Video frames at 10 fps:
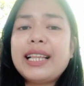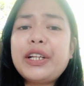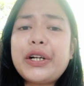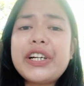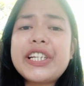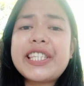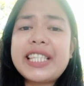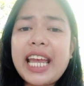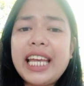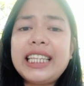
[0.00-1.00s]
Learners
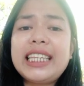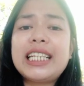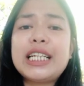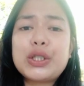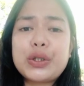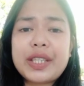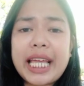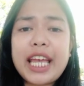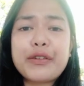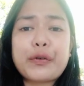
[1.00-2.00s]
need to
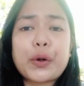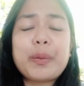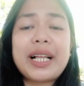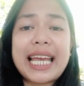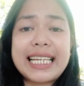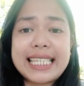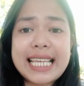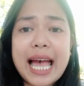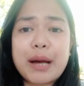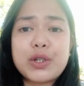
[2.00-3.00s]
take formal
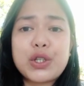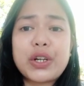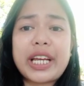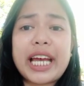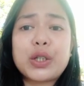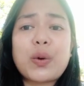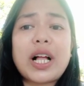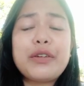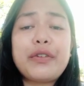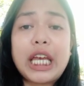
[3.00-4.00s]
exams to get
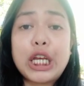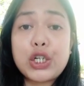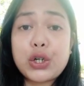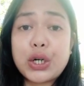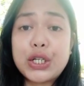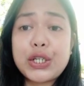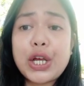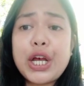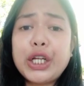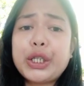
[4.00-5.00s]
qualifications